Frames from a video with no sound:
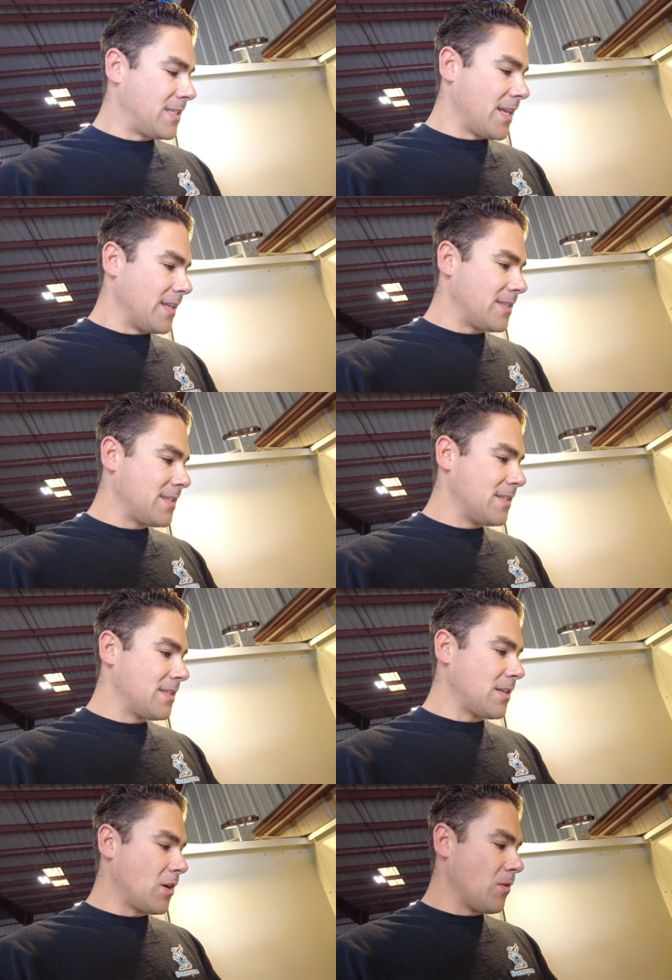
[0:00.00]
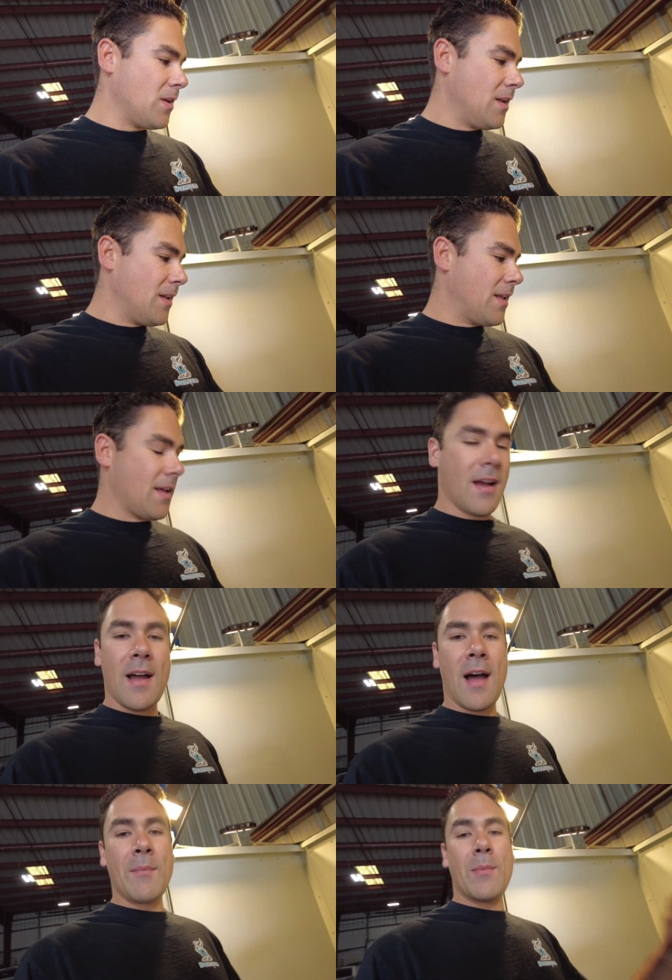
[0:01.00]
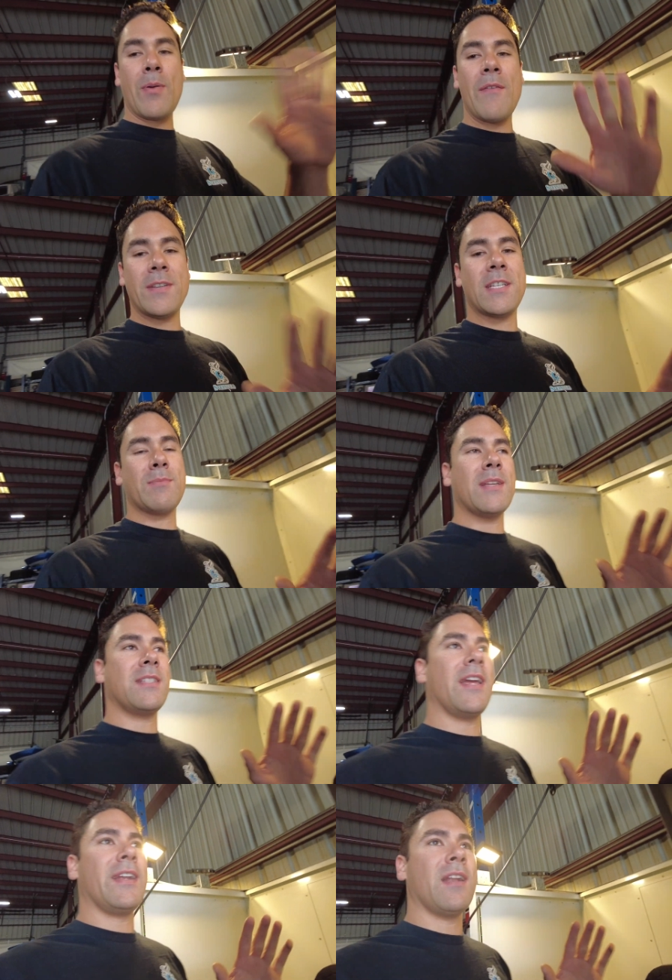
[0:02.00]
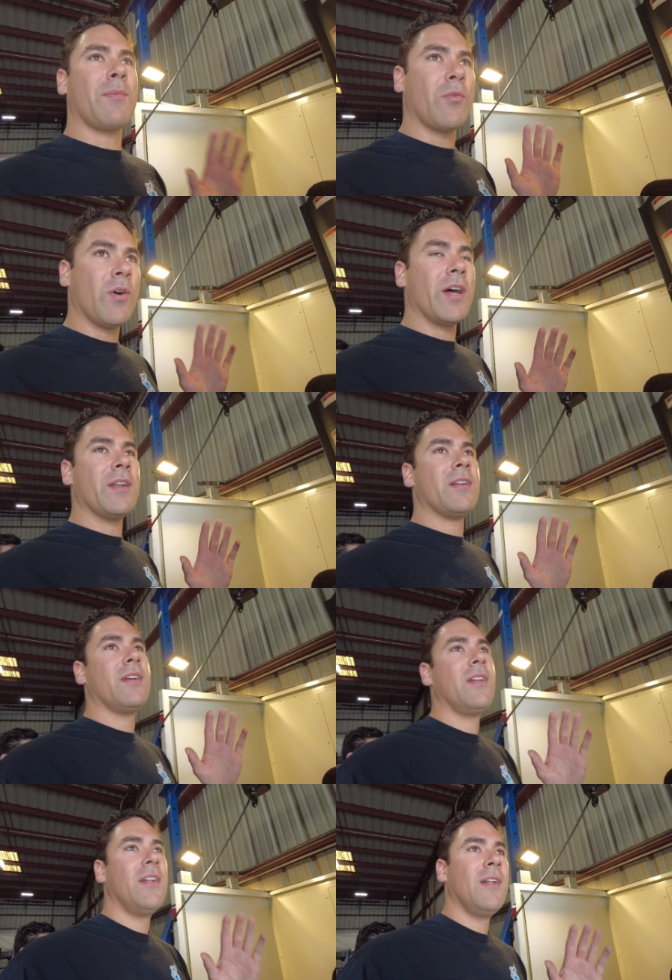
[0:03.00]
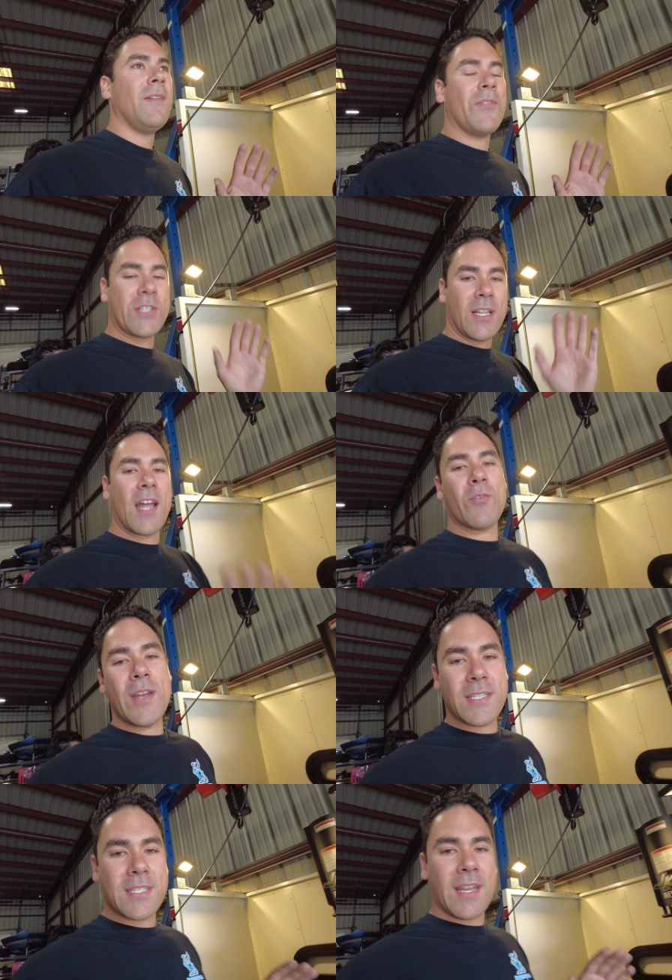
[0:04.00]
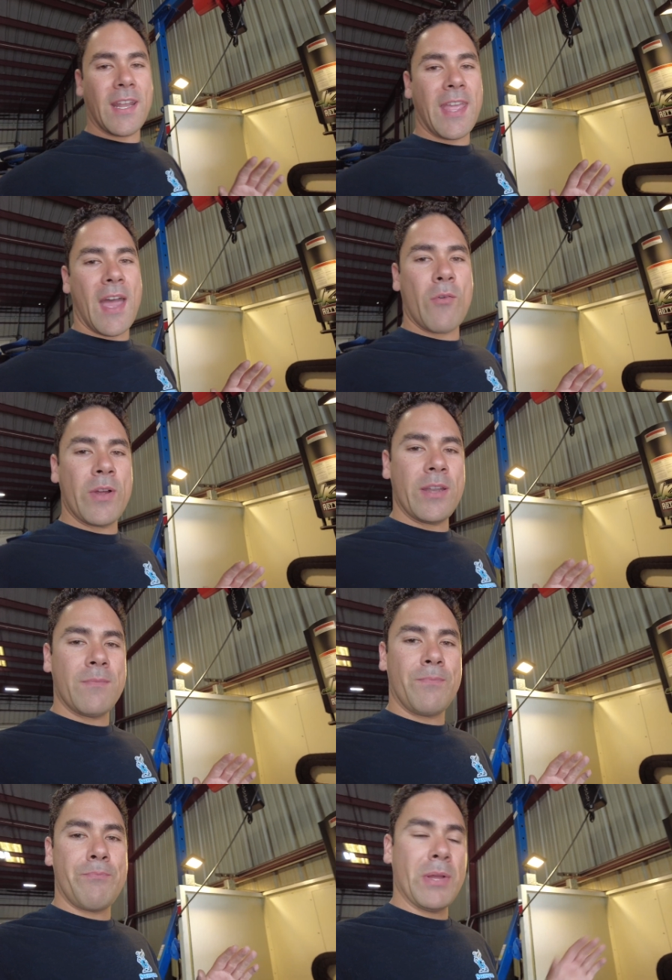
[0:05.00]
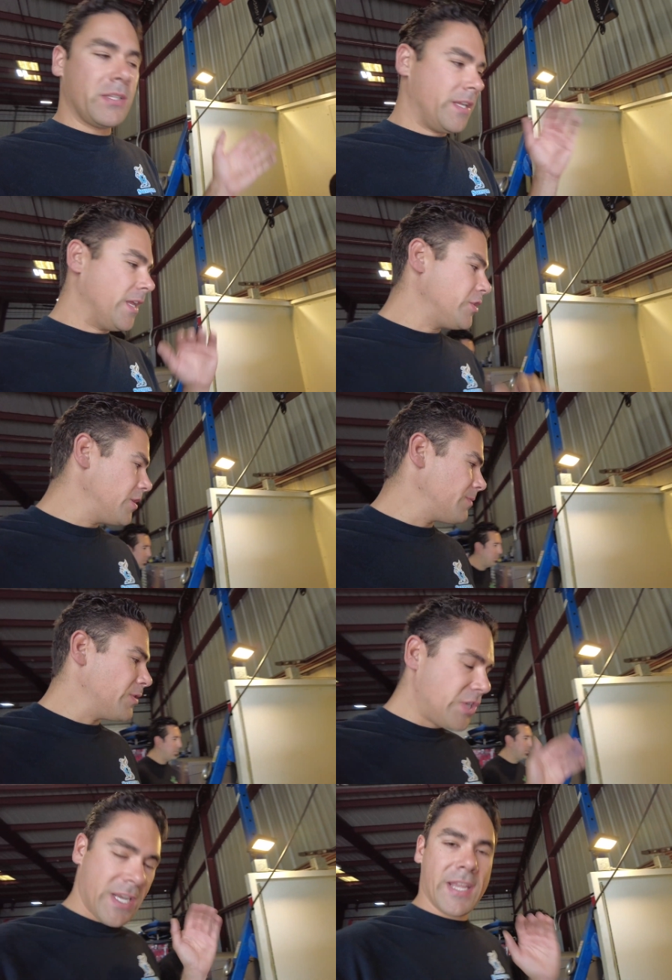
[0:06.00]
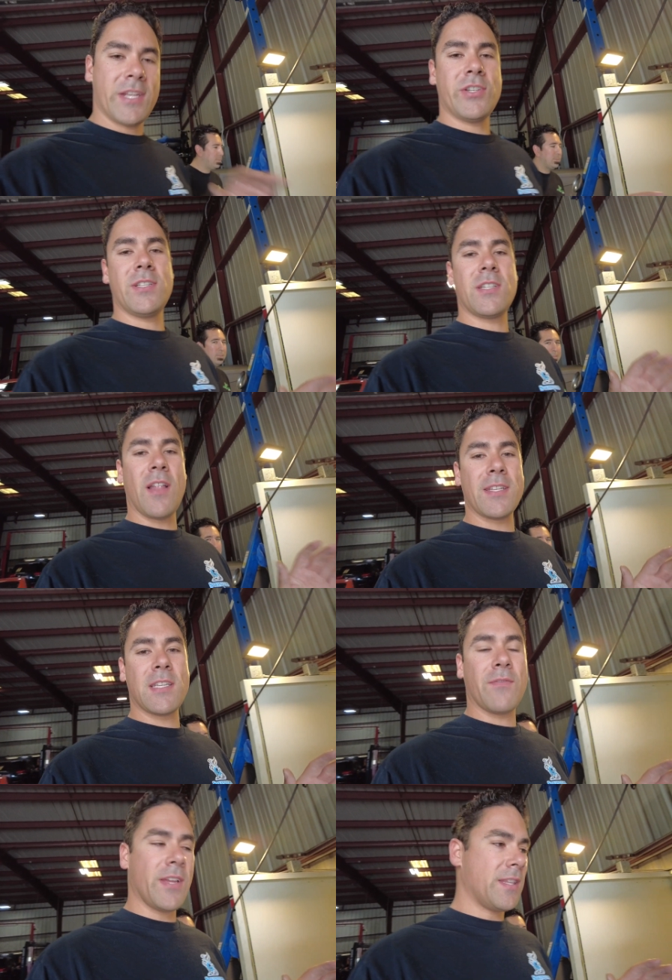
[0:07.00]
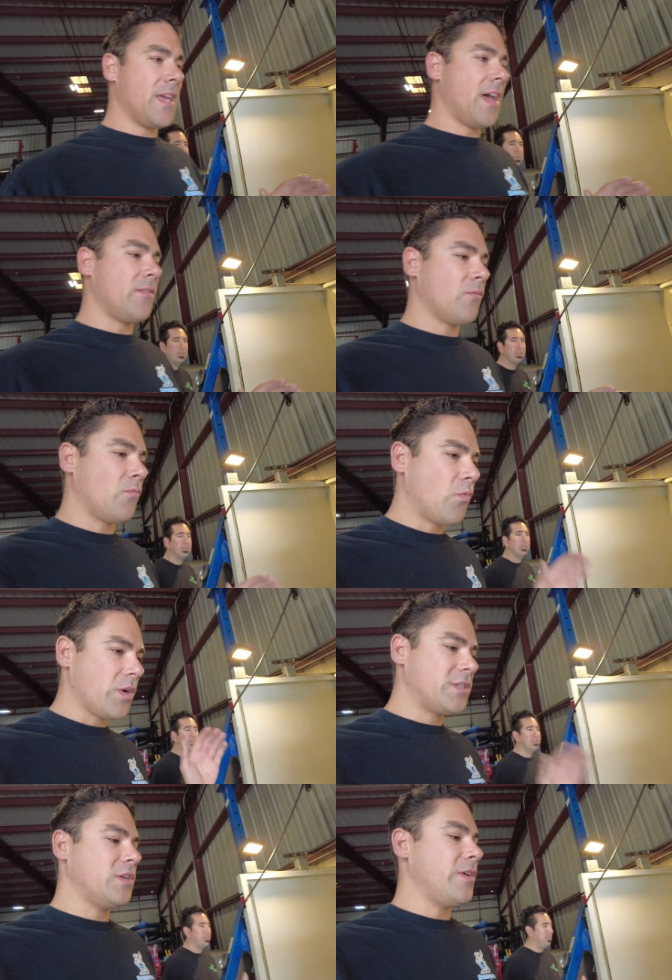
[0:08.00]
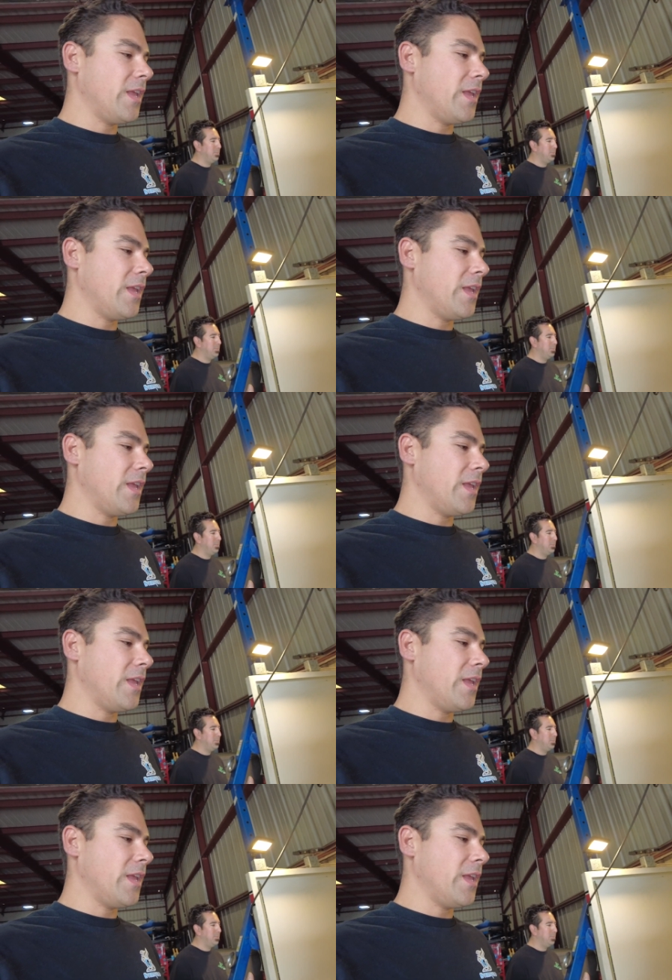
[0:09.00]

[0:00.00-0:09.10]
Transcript: sense. So I'm going to preface this by saying, number one, there's a lot of ways to skin a cat when building engines, machining engines, and all that stuff like that. We're doing